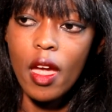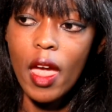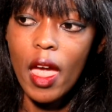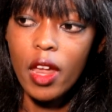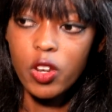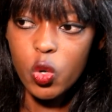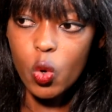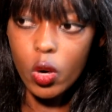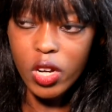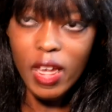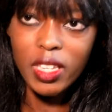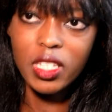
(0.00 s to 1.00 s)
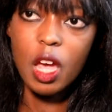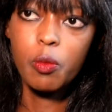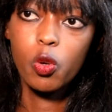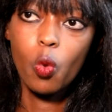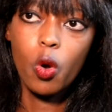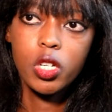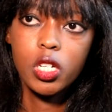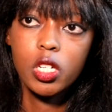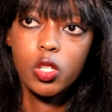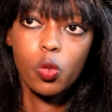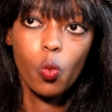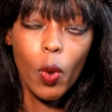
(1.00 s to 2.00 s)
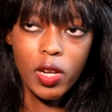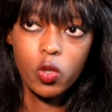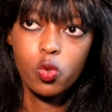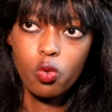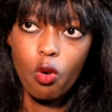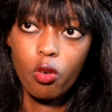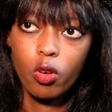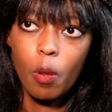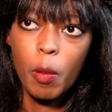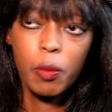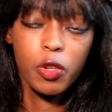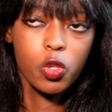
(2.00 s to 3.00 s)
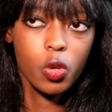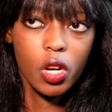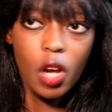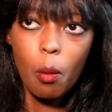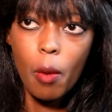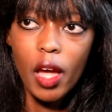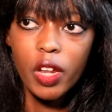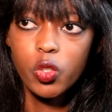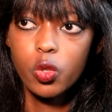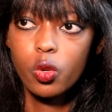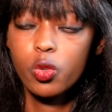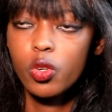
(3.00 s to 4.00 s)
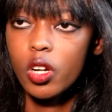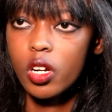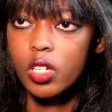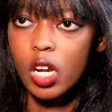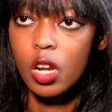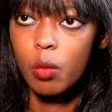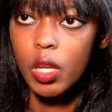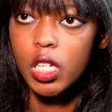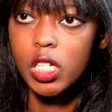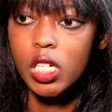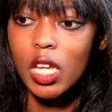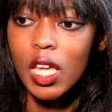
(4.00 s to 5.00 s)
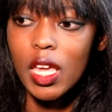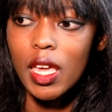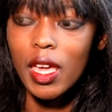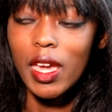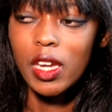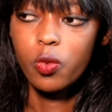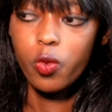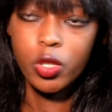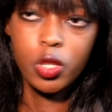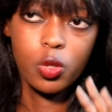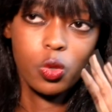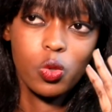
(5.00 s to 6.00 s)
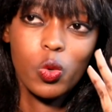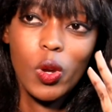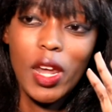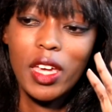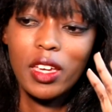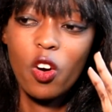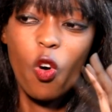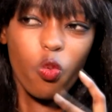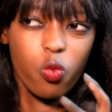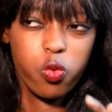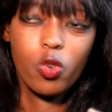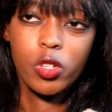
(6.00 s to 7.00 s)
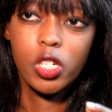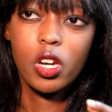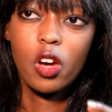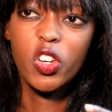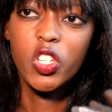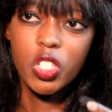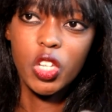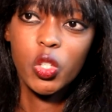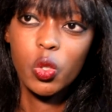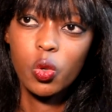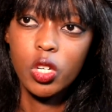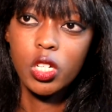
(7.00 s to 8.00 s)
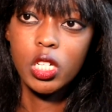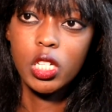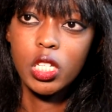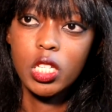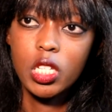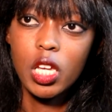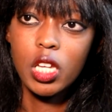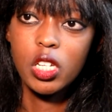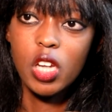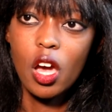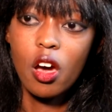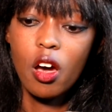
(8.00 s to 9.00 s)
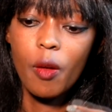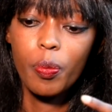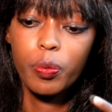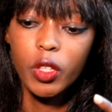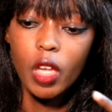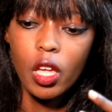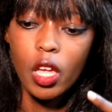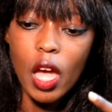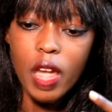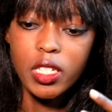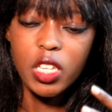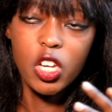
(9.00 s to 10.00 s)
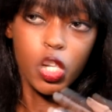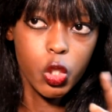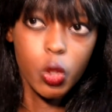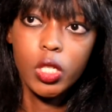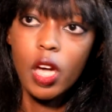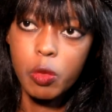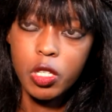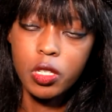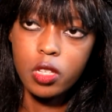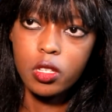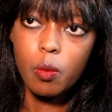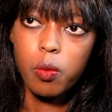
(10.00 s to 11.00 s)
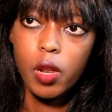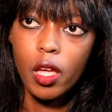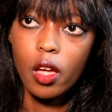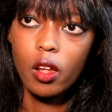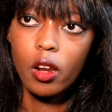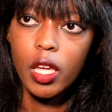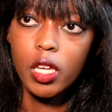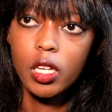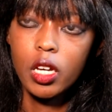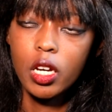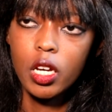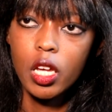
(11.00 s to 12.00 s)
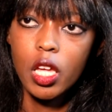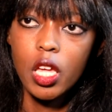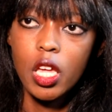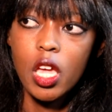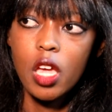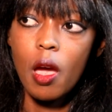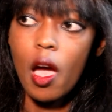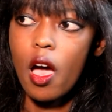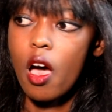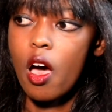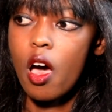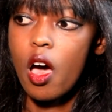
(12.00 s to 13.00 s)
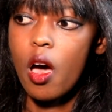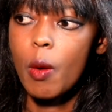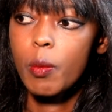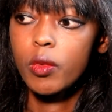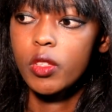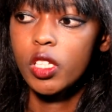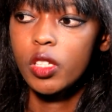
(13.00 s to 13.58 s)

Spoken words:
and re-examine what went wrong, maybe during a match or during a tournament, it forces you to like confront your insecurities and I'd say your shortcomings as a player, like and